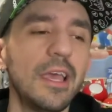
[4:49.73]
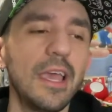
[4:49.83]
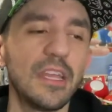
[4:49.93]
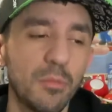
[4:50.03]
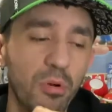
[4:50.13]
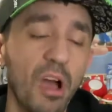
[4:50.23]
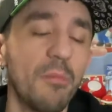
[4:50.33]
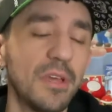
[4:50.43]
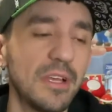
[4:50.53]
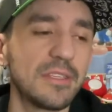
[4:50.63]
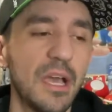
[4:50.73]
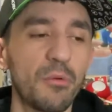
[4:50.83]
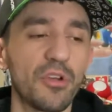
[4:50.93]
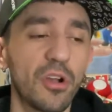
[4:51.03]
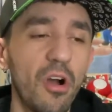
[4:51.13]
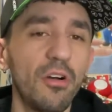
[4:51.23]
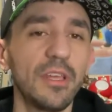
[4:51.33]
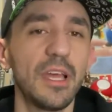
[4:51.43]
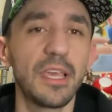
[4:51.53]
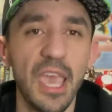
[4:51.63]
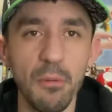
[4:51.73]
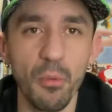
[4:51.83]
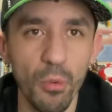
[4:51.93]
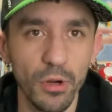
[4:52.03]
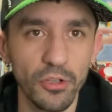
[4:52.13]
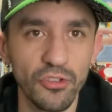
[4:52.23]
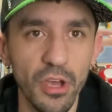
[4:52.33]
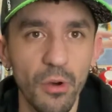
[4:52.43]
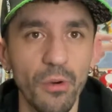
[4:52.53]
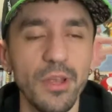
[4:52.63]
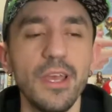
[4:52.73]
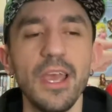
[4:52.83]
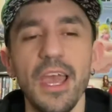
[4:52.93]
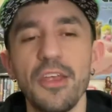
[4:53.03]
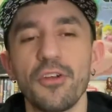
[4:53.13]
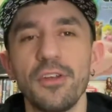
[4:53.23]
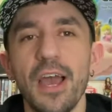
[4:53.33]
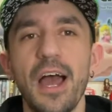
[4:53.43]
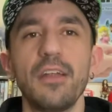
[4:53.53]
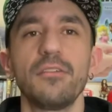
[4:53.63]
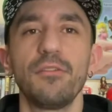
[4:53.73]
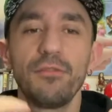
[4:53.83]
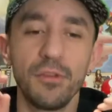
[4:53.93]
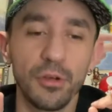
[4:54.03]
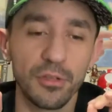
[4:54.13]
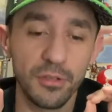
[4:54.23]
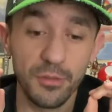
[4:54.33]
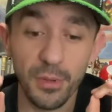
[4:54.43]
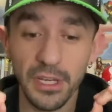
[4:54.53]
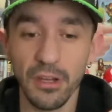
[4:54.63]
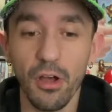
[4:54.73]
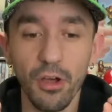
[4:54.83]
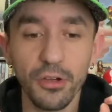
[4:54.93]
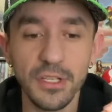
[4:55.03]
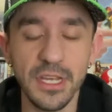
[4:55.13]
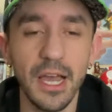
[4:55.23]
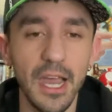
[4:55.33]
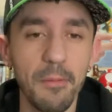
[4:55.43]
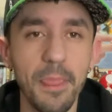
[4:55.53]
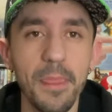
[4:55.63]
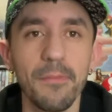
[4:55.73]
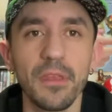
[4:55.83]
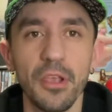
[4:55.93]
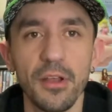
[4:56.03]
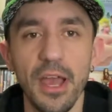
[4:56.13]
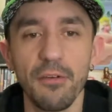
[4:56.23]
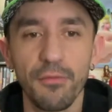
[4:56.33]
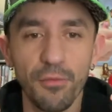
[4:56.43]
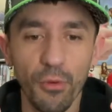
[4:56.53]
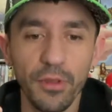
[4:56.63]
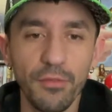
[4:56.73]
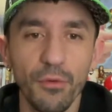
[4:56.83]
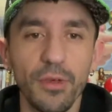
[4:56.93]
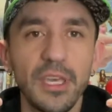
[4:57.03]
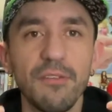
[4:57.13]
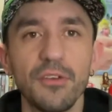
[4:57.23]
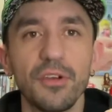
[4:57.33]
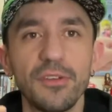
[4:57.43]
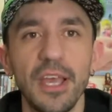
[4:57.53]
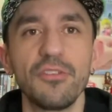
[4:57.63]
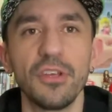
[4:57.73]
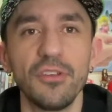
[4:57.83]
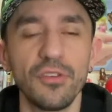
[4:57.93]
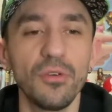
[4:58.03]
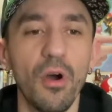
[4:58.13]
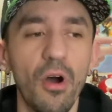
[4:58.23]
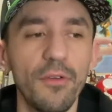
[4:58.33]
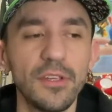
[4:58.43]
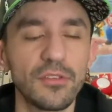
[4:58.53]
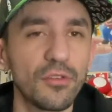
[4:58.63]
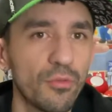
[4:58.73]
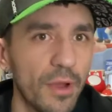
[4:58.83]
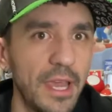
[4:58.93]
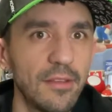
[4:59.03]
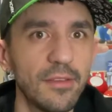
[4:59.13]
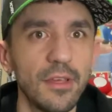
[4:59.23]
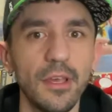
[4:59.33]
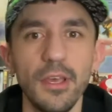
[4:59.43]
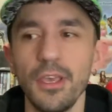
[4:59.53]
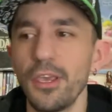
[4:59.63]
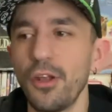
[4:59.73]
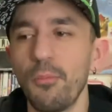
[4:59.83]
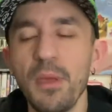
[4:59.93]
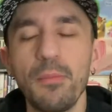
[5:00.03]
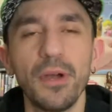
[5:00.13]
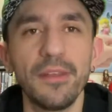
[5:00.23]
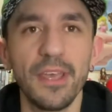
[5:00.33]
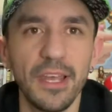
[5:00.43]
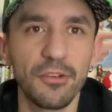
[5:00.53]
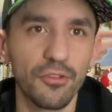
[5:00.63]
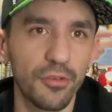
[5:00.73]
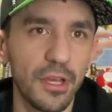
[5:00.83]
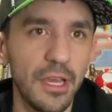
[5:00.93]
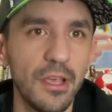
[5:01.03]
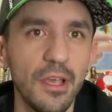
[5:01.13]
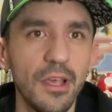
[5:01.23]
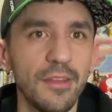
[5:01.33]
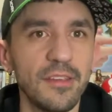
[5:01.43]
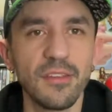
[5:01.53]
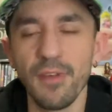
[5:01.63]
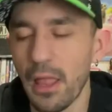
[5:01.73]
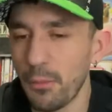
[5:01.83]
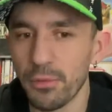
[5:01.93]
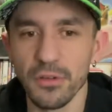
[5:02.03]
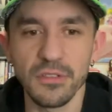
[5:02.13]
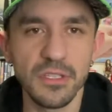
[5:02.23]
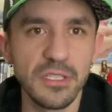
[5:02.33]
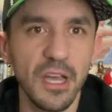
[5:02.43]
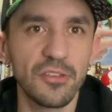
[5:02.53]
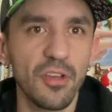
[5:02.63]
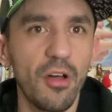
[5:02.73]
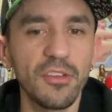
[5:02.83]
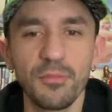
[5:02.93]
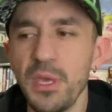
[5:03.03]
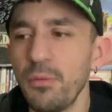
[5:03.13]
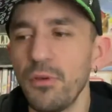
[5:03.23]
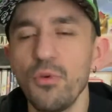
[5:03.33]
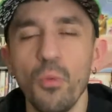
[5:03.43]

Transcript: And the problem is that when you're calling it a game award show and you're not spending all your time, you're not fully giving your attention to all these great people in the industry, these developers and such, all these people who